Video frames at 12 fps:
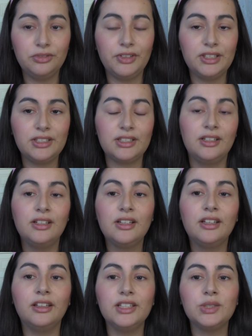face.
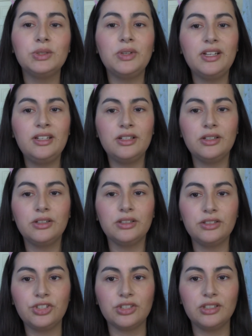This one right here
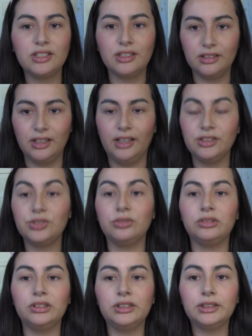is just a
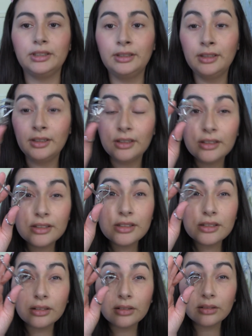natural look.
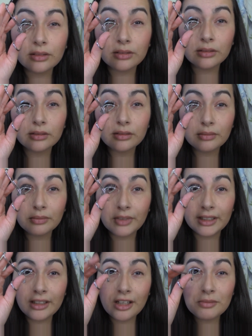So
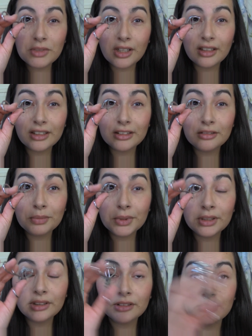right now I'm not gonna
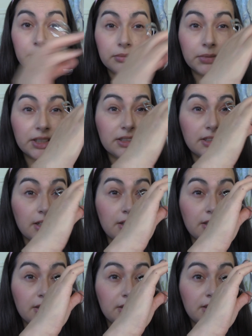put
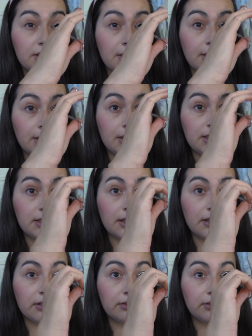mascara because, like I
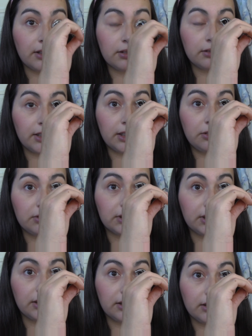said, I don't, I don't like when
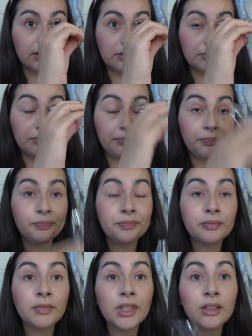it um,
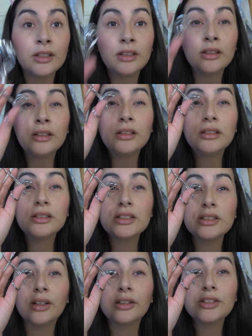
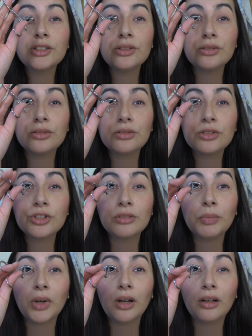starts to
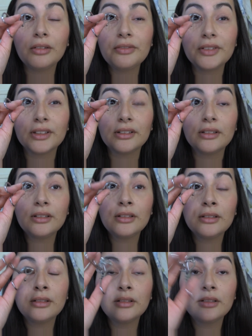chip off and
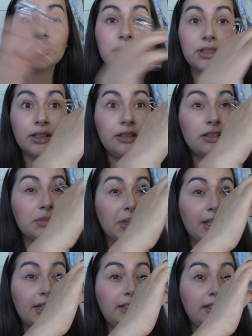stains my
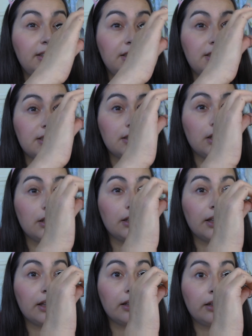eyelids and all
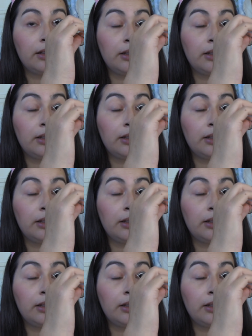that.